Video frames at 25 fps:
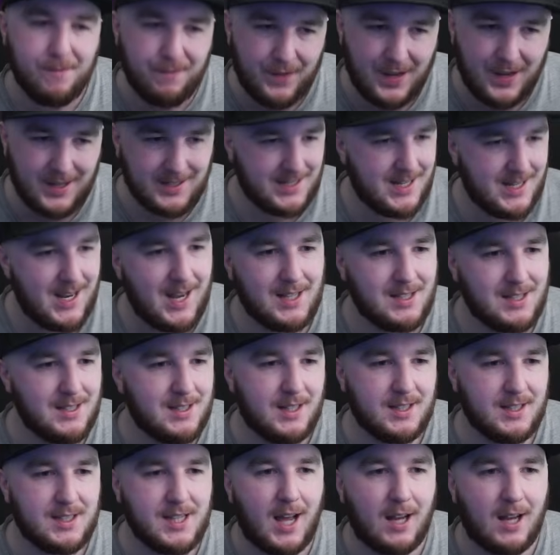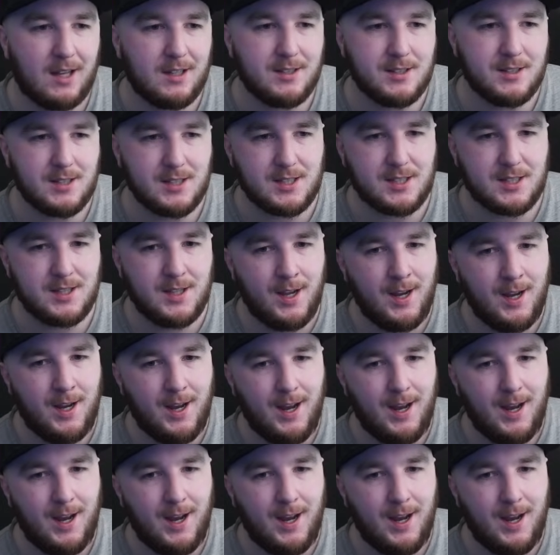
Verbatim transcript: fantastic talents.